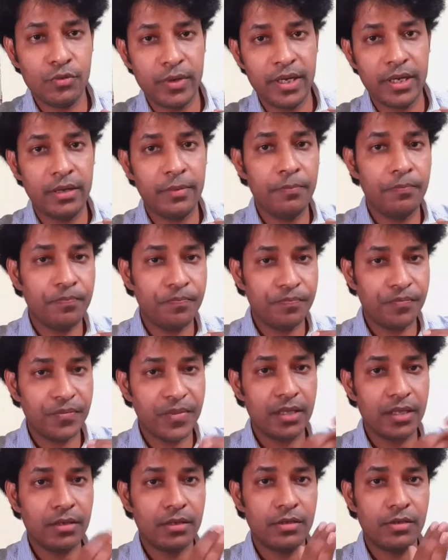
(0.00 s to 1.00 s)
a
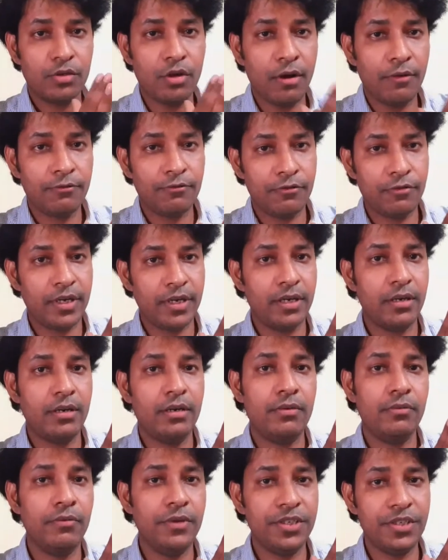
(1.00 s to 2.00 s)
software
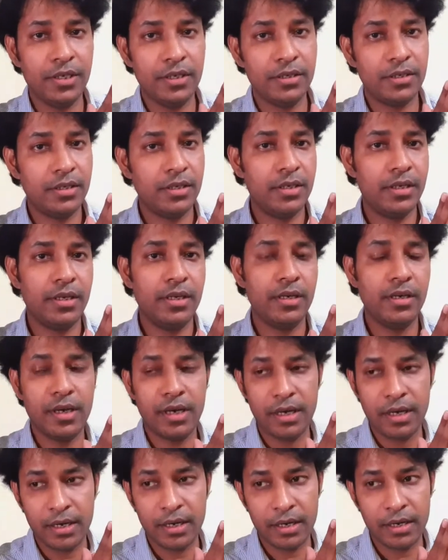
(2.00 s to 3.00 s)
which is
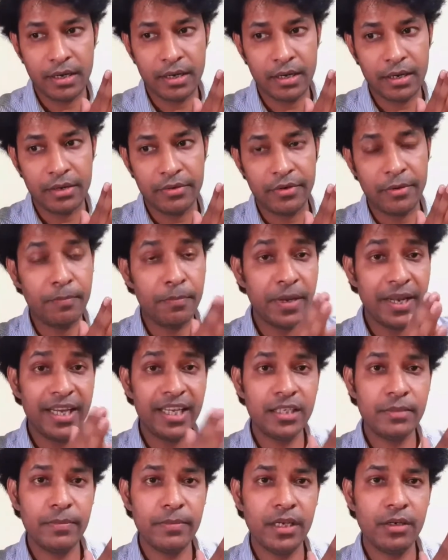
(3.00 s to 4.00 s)
a
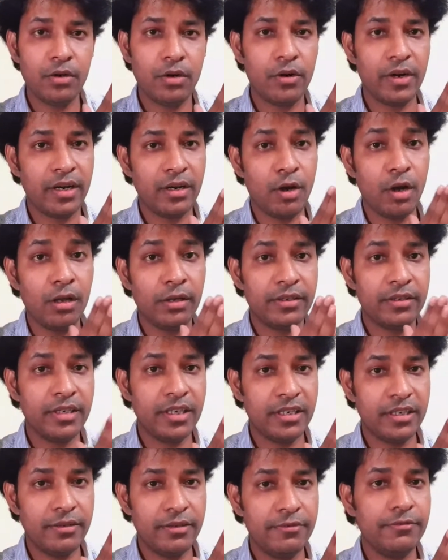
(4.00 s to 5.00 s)
replacement or an
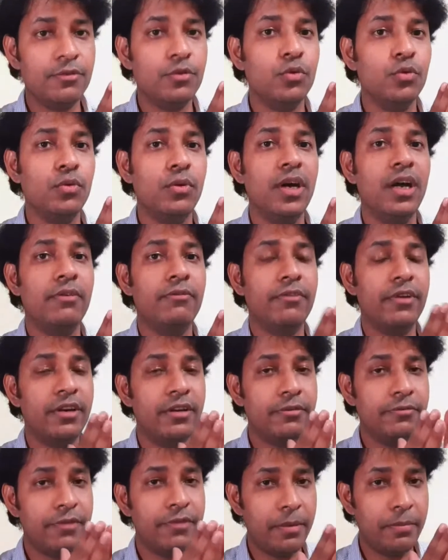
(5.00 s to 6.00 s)
alternative to a
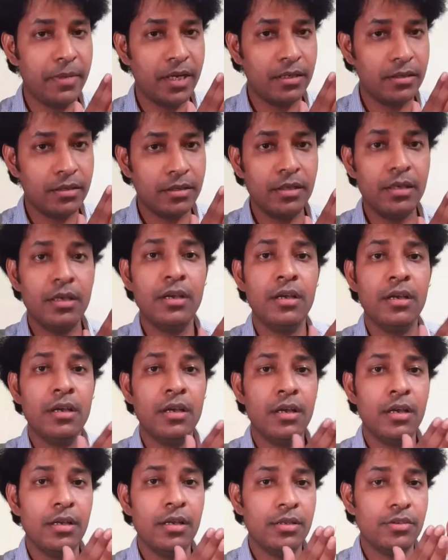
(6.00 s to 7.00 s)
very famous
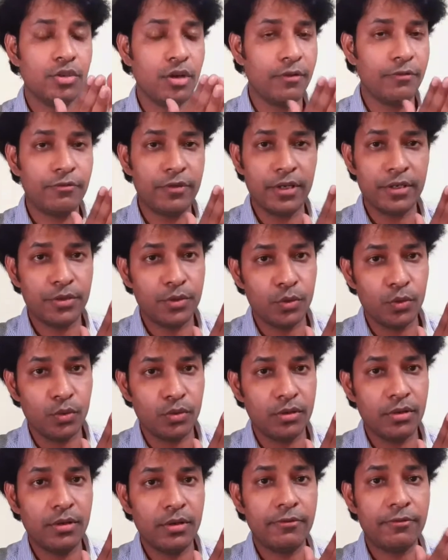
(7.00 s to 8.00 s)
software
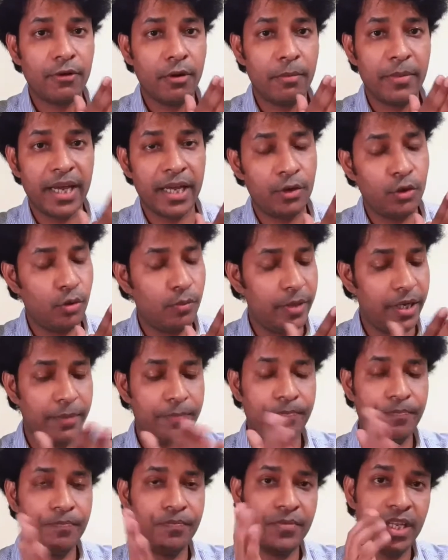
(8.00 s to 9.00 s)
suite from Adobe.
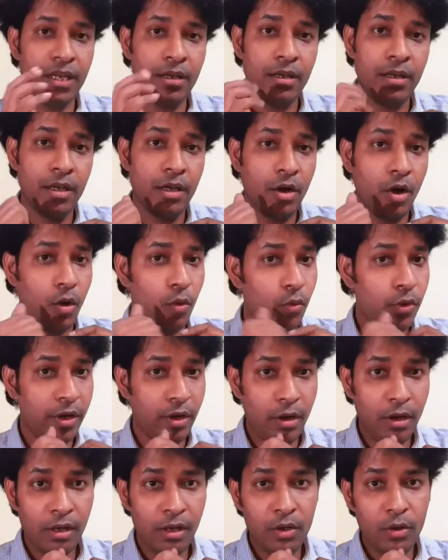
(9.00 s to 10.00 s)
We
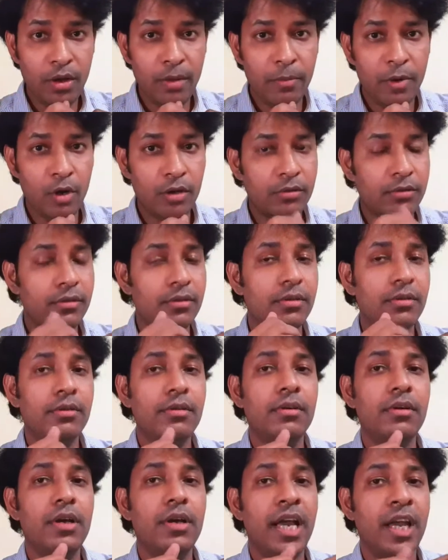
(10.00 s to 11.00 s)
all know about
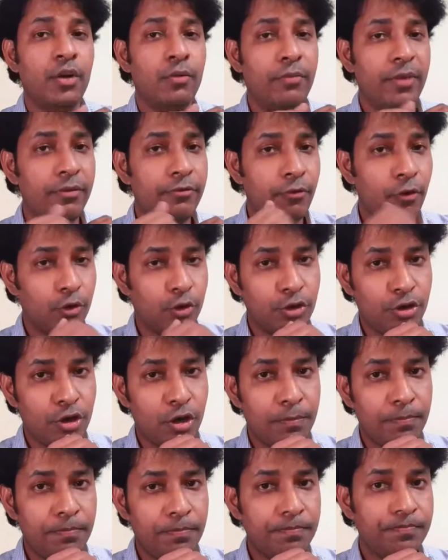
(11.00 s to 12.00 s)
Adobe
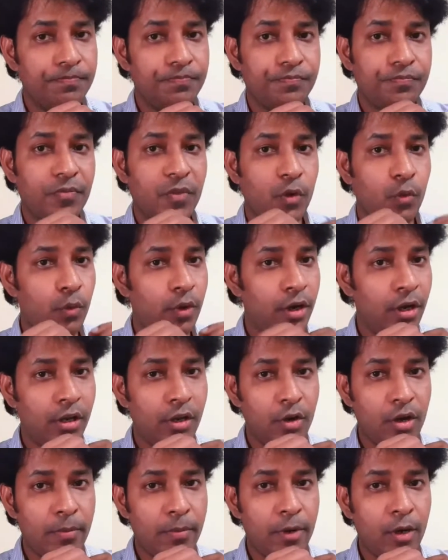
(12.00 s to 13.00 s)
Photoshop, we all
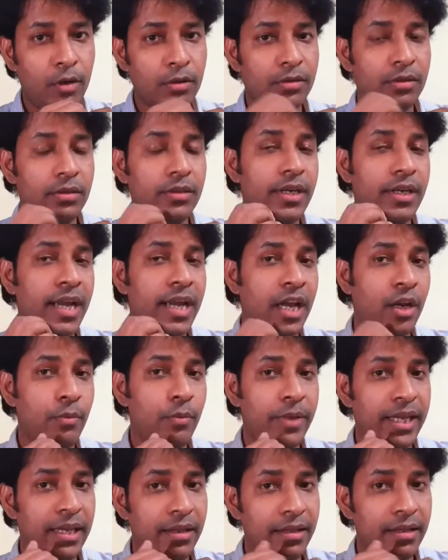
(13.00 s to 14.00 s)
know about Adobe
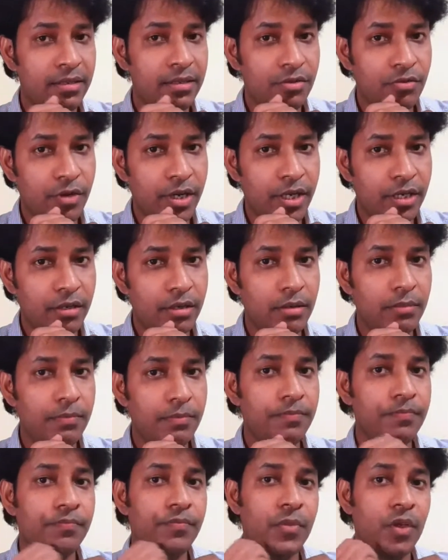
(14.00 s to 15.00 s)
Illustrator,
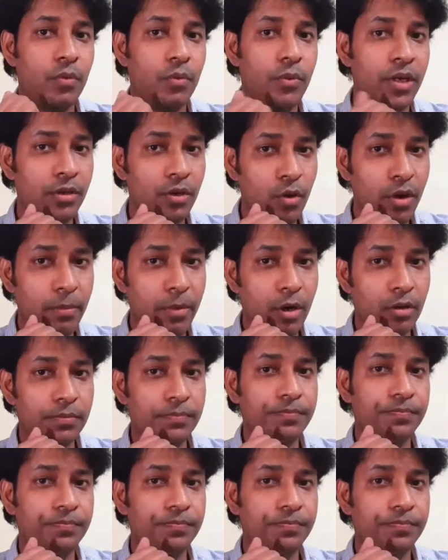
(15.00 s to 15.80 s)
we know about